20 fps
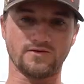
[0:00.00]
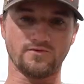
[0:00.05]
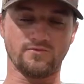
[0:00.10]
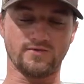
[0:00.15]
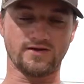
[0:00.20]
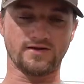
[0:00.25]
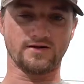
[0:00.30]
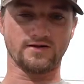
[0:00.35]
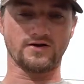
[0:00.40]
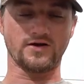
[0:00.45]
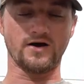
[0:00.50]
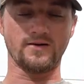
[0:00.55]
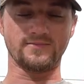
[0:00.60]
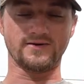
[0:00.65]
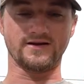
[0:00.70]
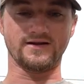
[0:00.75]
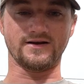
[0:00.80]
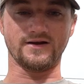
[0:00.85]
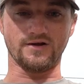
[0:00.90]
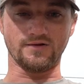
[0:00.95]
We can
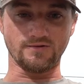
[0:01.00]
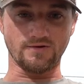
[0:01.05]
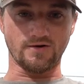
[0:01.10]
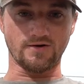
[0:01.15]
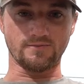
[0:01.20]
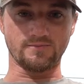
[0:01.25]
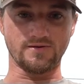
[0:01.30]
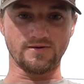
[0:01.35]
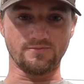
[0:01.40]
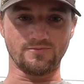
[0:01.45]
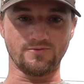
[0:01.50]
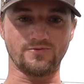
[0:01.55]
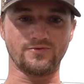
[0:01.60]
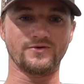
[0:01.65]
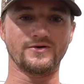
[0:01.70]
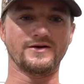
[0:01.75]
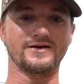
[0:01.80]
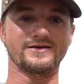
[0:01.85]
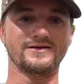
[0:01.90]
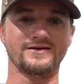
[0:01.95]
accommodate a lot of people,
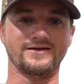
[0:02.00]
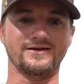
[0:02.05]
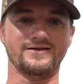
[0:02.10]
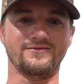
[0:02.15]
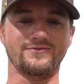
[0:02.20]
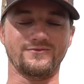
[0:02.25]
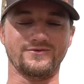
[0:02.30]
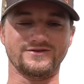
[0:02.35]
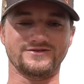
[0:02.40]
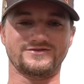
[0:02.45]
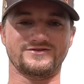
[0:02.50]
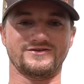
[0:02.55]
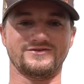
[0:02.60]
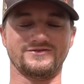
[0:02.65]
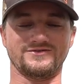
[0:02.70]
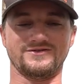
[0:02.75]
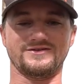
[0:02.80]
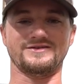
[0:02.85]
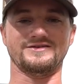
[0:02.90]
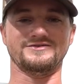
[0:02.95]
and we
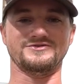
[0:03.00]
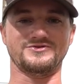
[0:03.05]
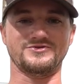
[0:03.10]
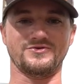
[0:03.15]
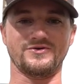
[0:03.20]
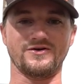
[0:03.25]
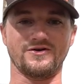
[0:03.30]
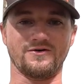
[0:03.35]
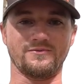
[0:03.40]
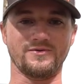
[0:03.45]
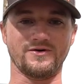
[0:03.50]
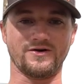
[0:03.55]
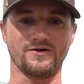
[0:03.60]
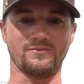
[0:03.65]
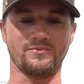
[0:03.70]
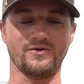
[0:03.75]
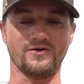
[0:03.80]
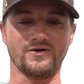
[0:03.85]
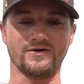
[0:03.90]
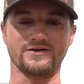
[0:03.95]
certainly enjoy our bigger
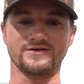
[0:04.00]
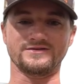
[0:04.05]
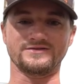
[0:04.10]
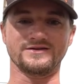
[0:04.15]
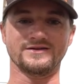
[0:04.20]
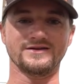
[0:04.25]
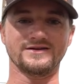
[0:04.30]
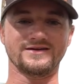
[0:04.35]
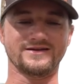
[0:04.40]
parties.